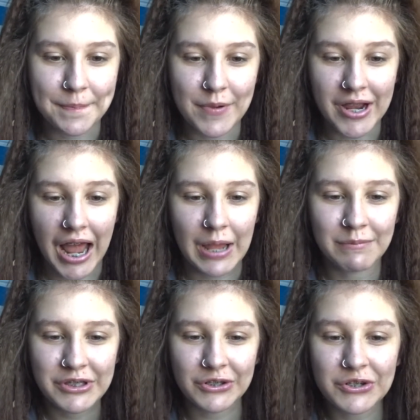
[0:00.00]
but I'm
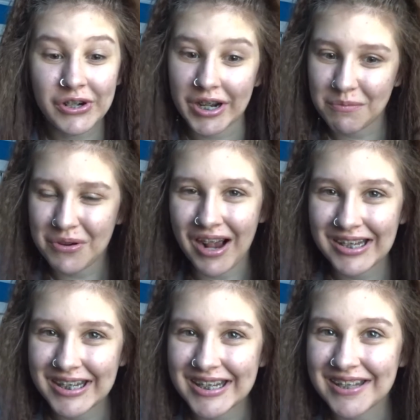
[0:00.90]
still trying to
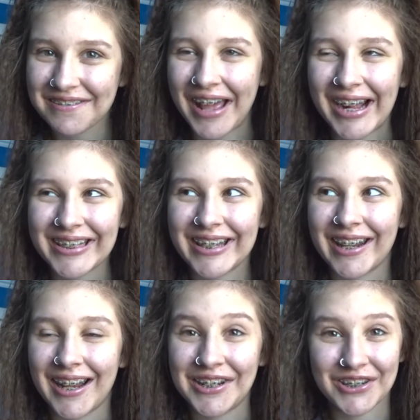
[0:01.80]
process the fact
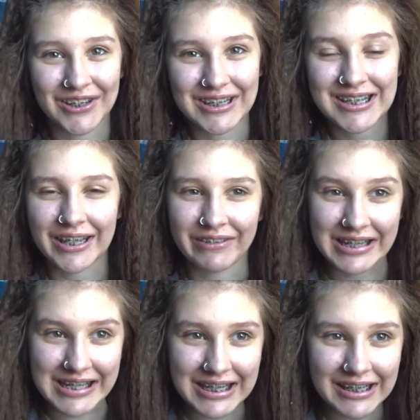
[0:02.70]
that I turned
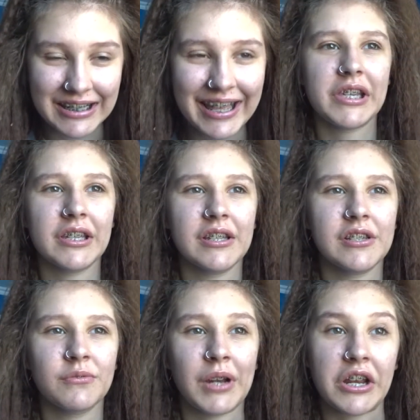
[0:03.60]
17,
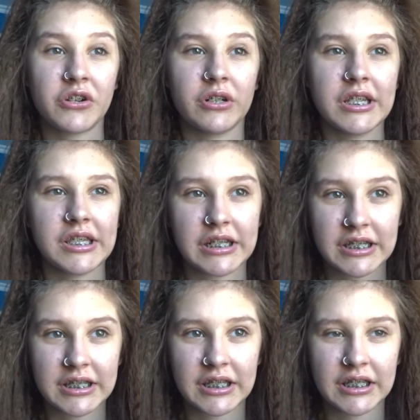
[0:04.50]
because when I turned
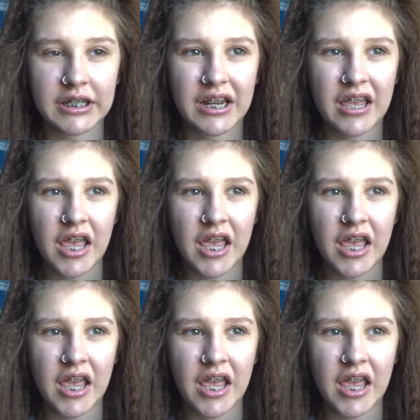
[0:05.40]
16,